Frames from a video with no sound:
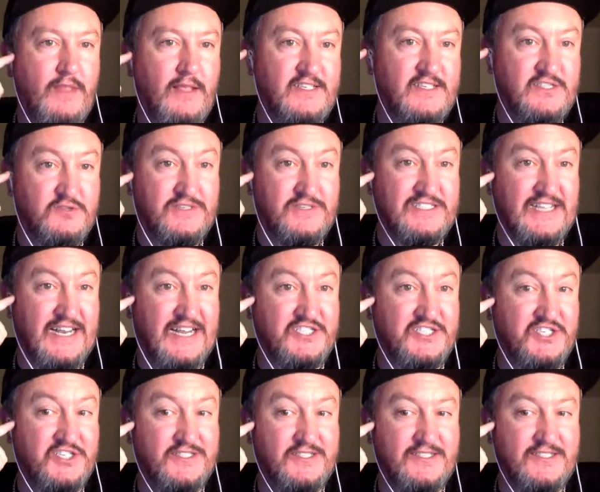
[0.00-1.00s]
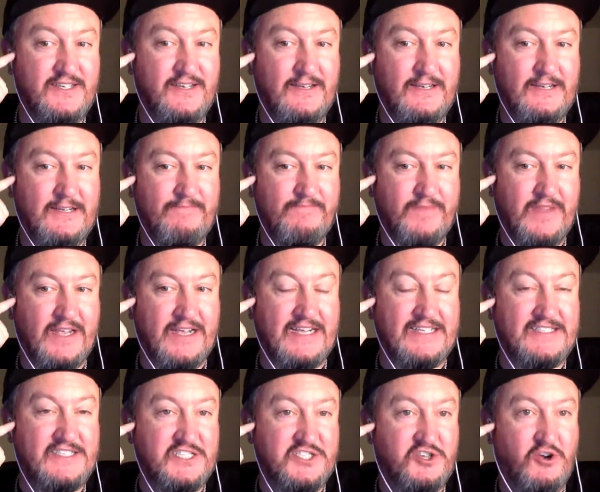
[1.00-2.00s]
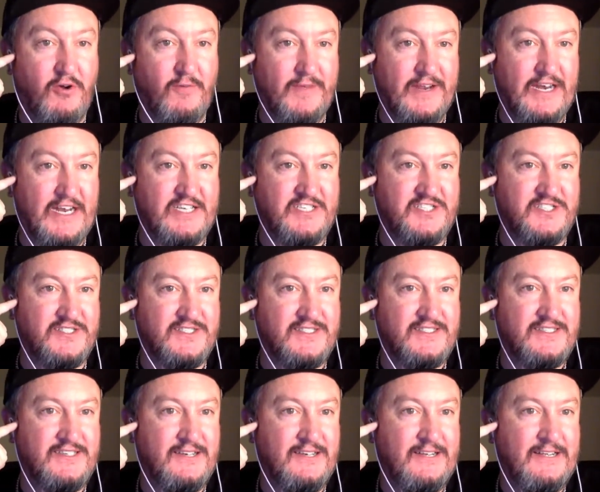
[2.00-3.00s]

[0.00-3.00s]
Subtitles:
Swiss Legends against the German Legends.